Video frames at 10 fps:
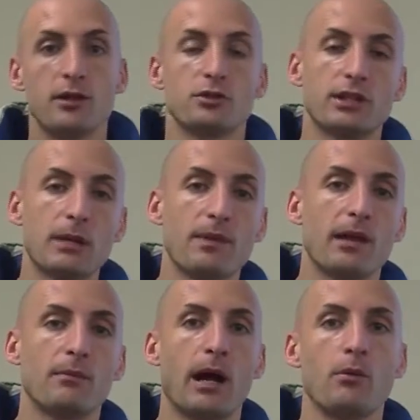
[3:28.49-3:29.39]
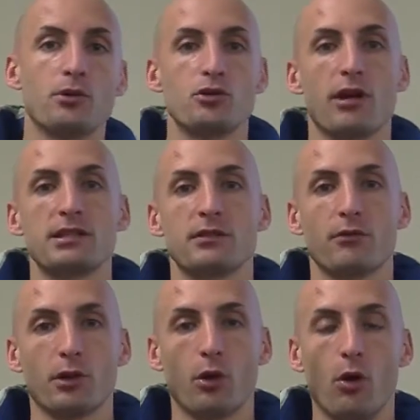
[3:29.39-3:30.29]
So keep that in mind when you're dressing
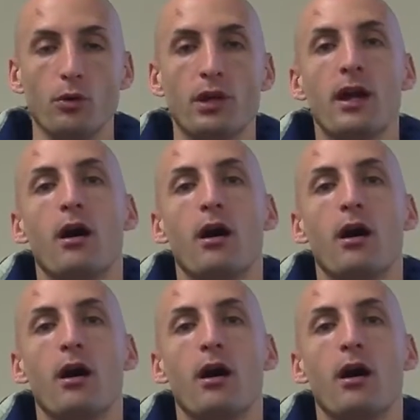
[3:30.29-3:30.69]
for the cold.